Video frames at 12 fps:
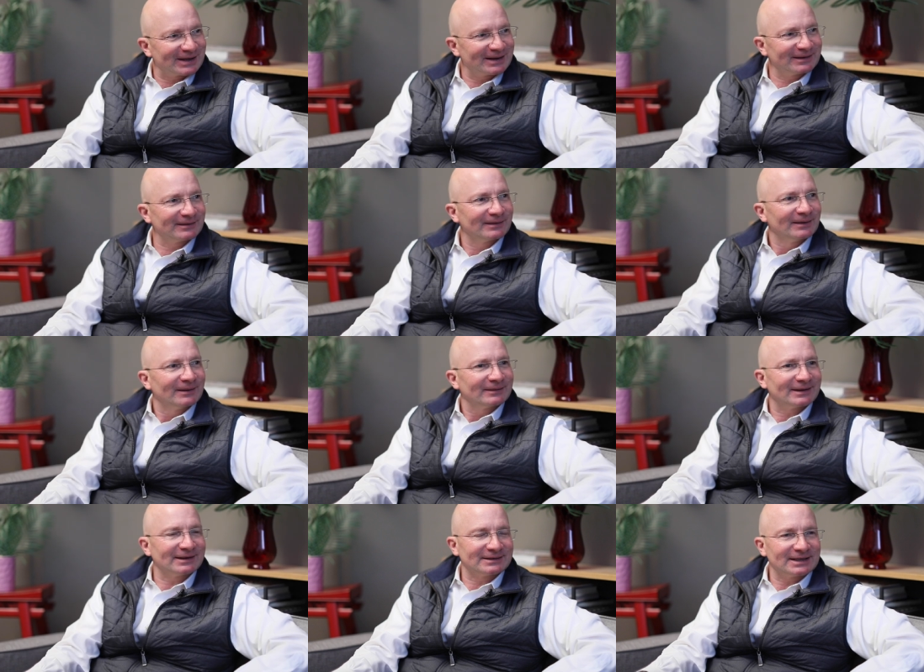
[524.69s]
than,
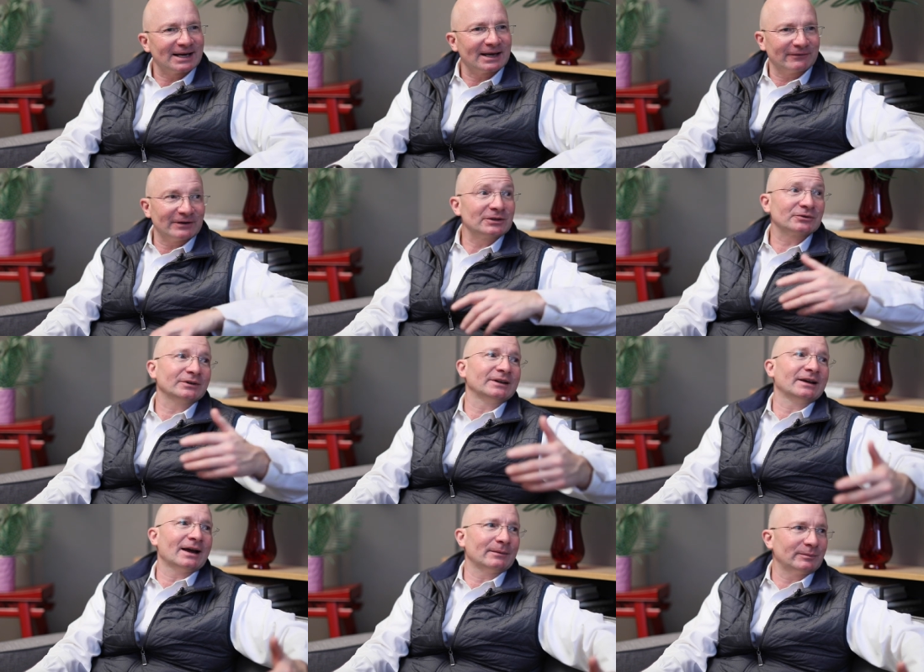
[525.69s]
than today. Eventually
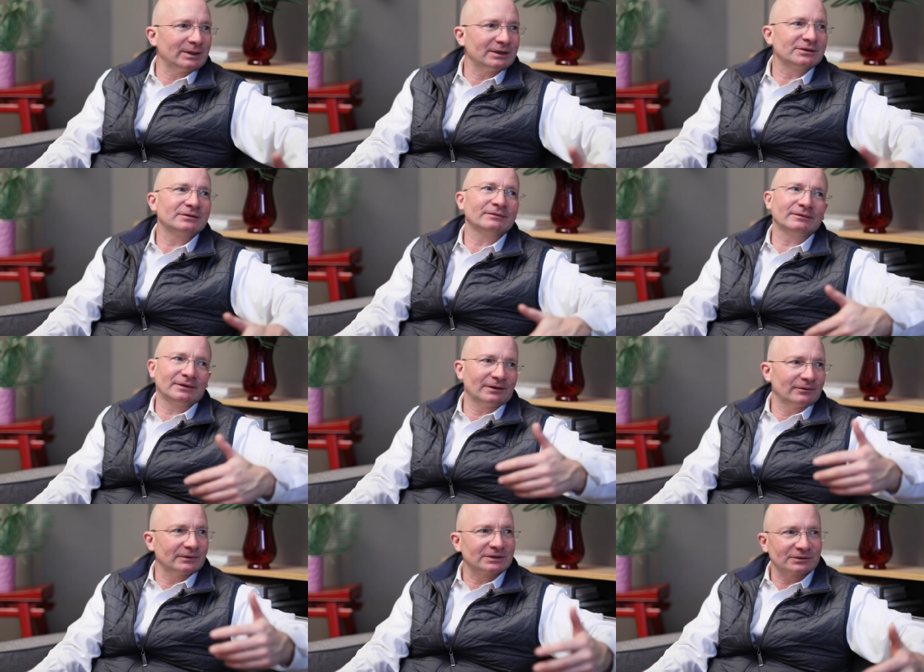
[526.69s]
he got impeached, you
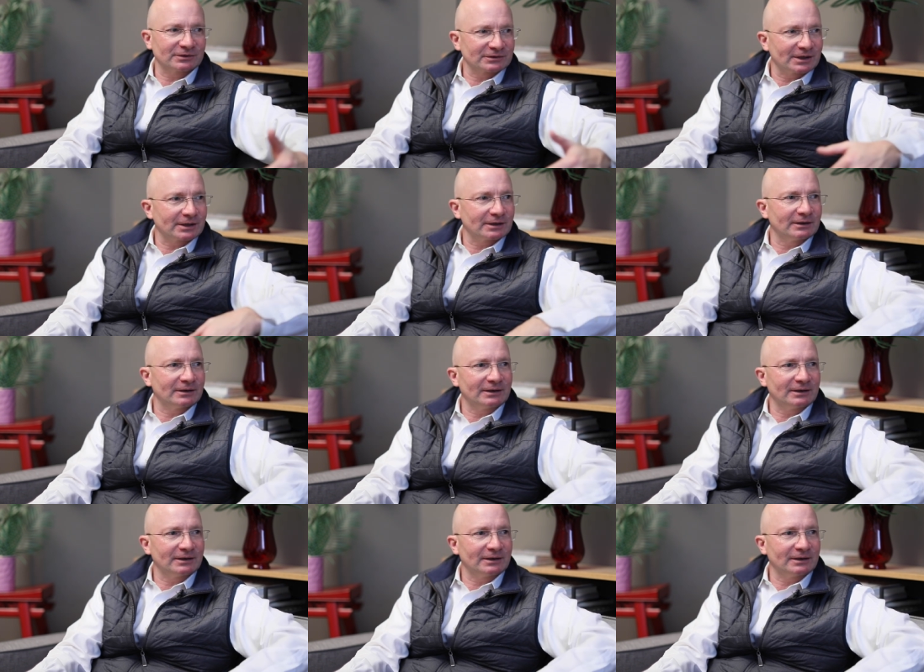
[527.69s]
know, which looks like a,